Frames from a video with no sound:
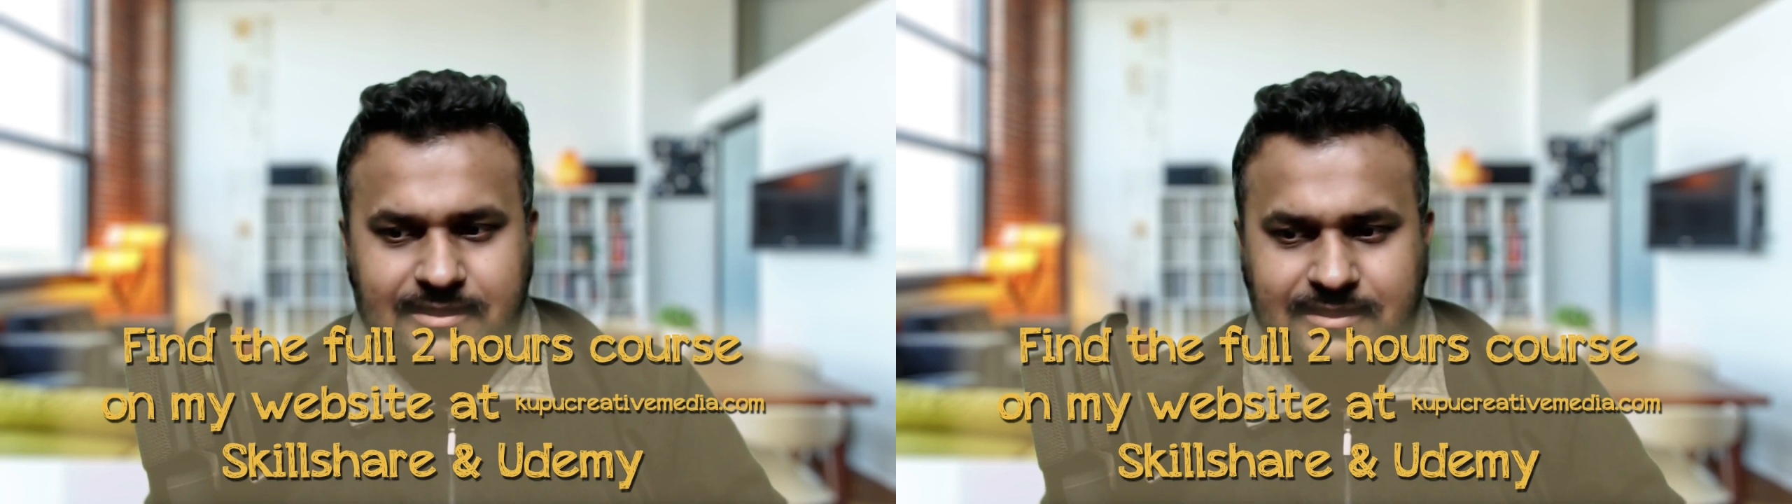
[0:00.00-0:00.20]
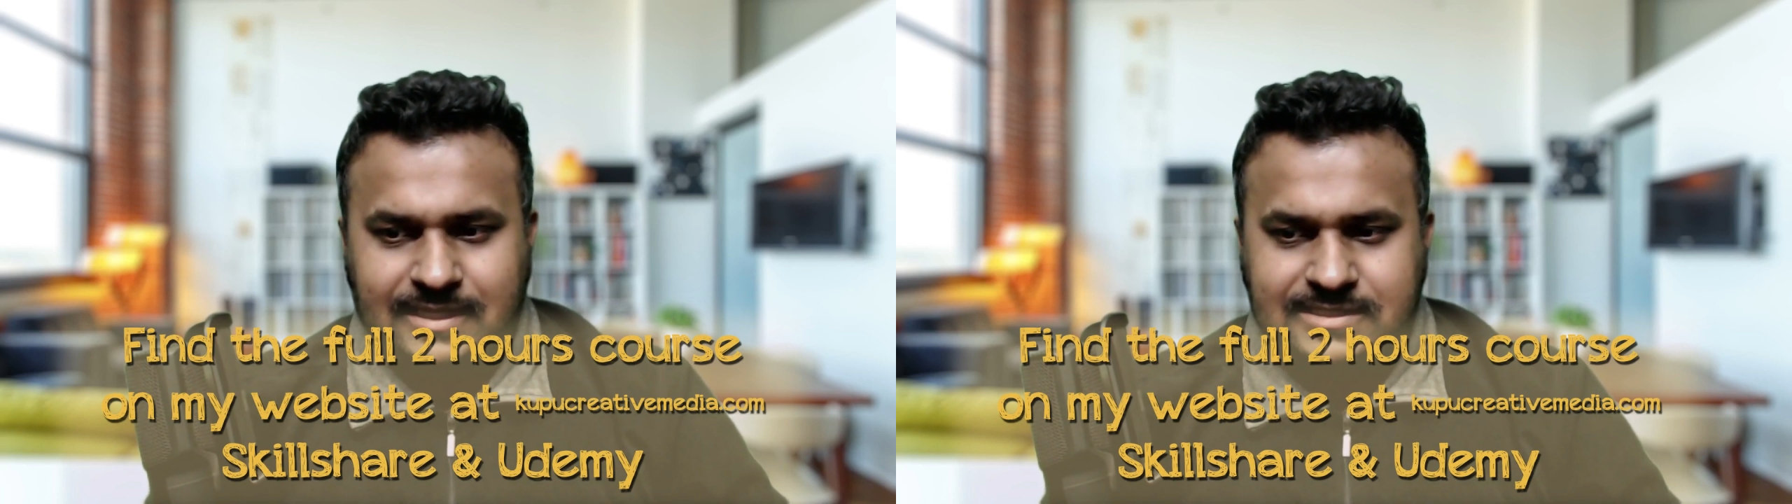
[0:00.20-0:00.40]

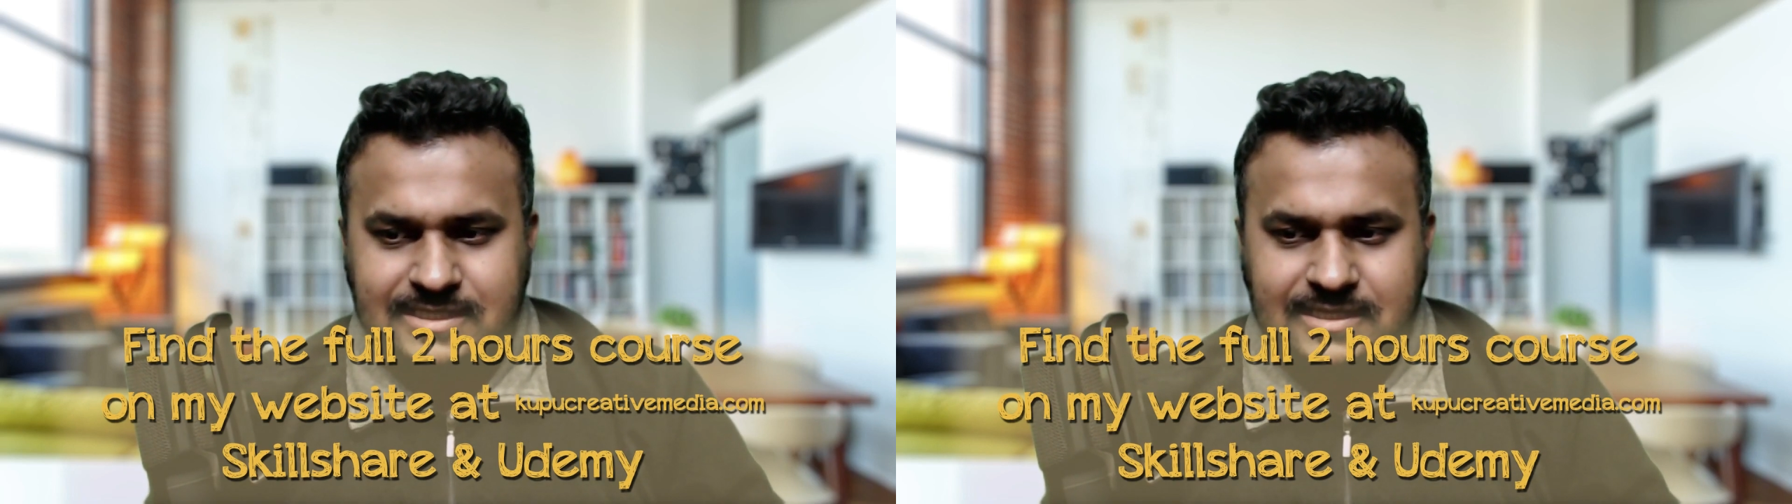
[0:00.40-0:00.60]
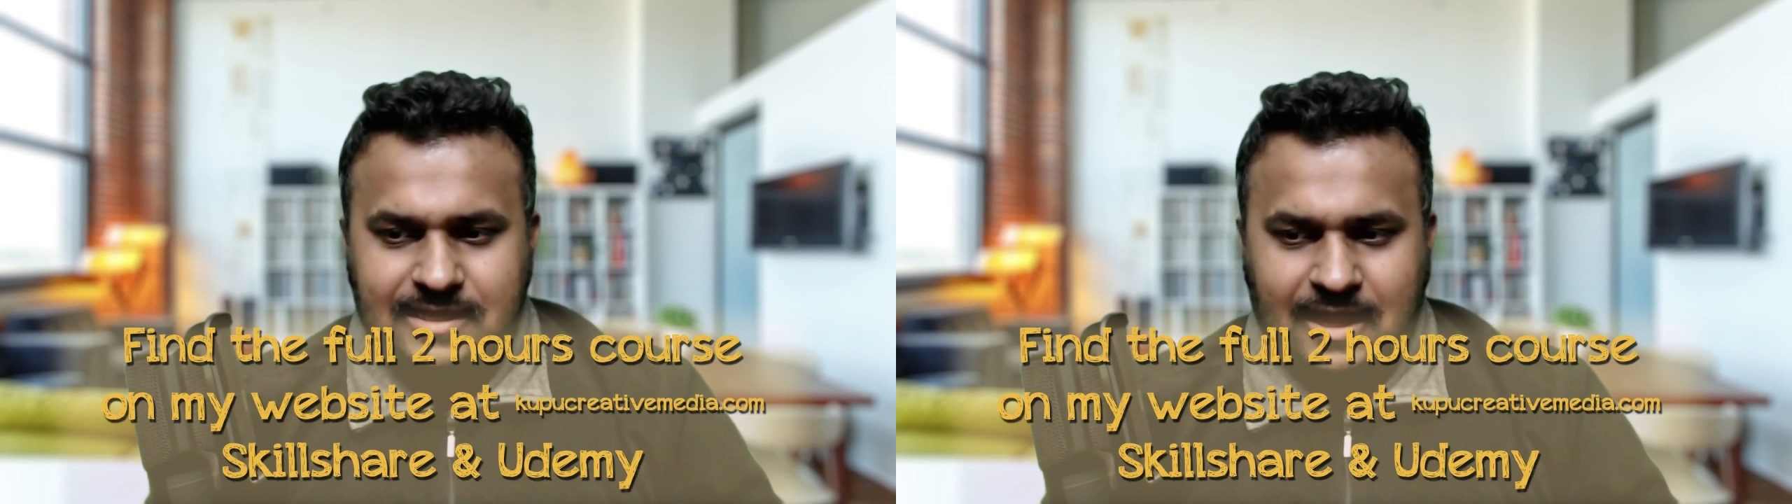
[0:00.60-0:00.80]
Let's
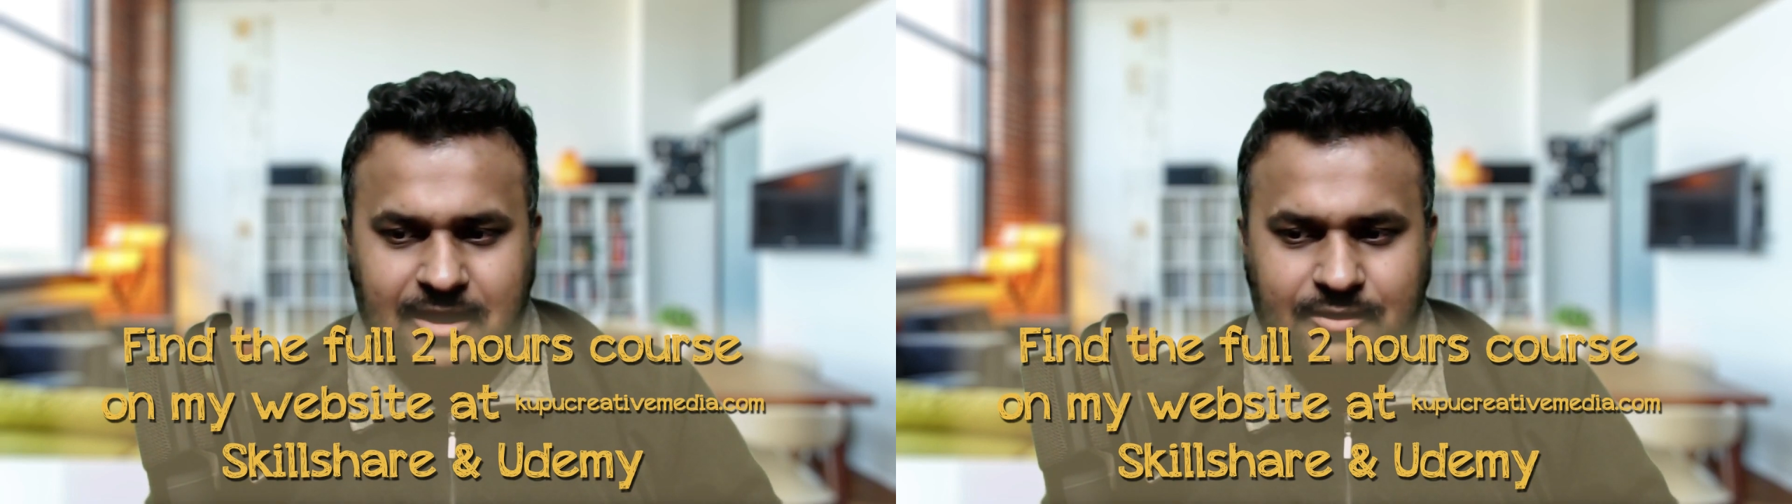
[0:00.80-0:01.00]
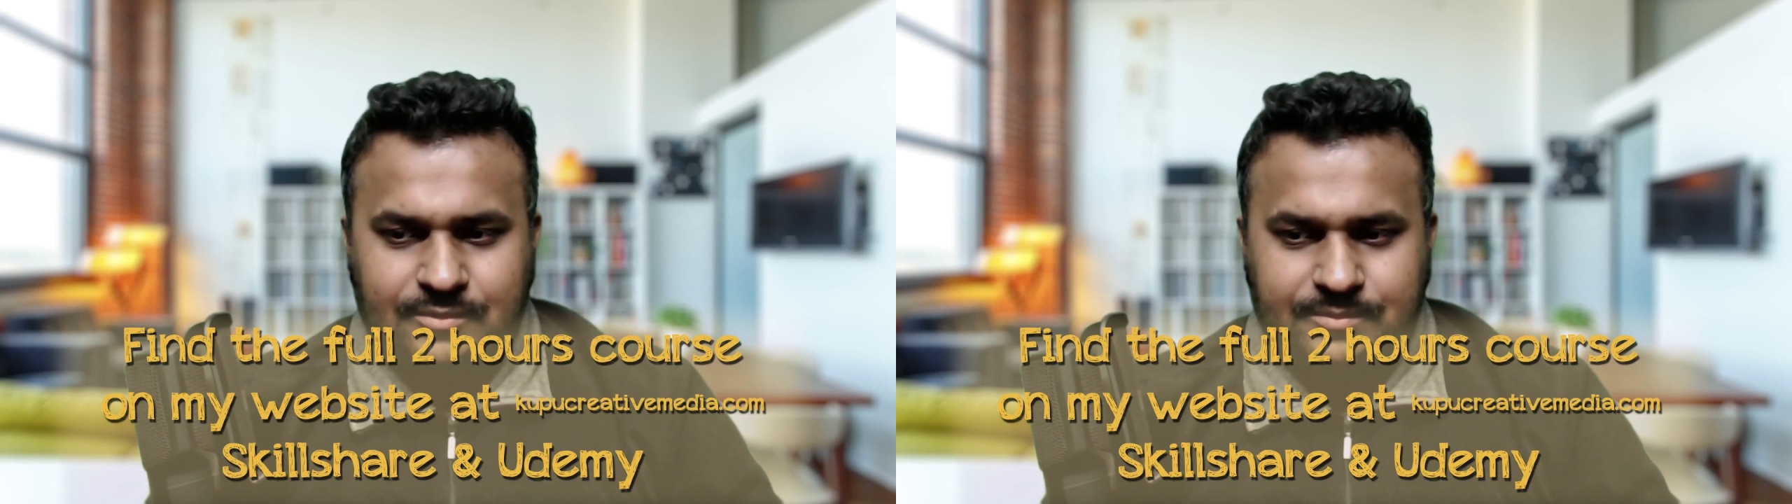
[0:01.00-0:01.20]
see
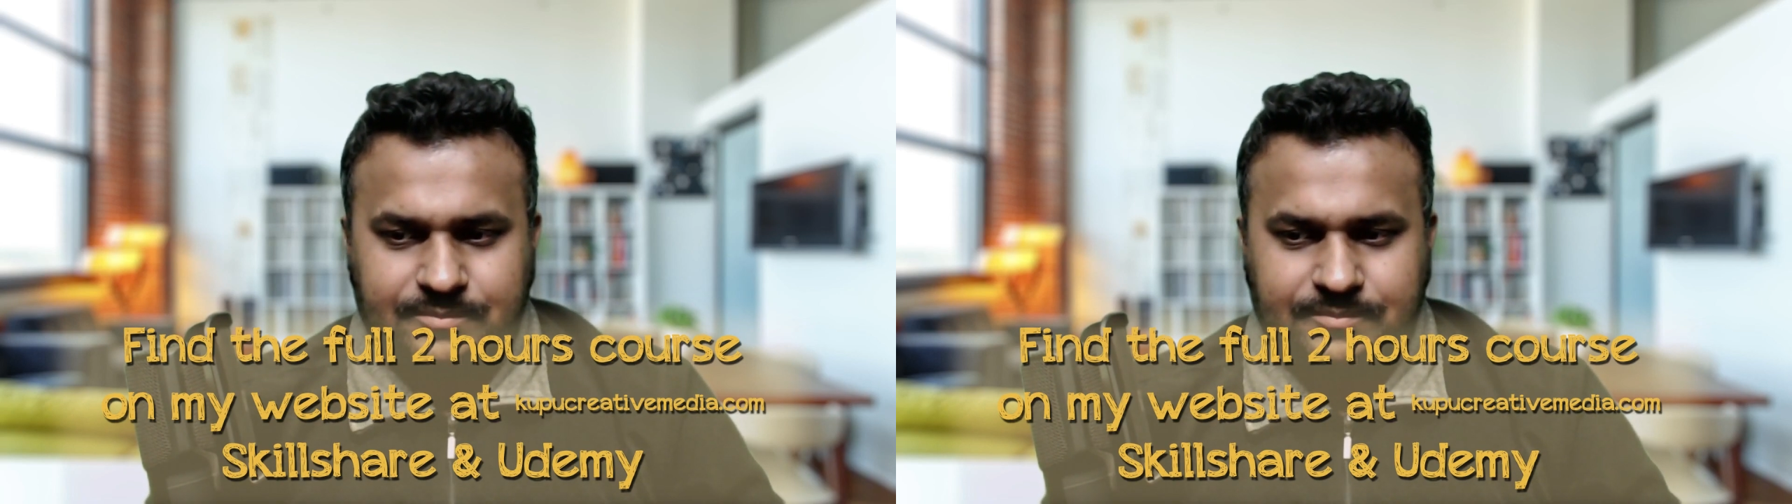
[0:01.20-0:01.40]
how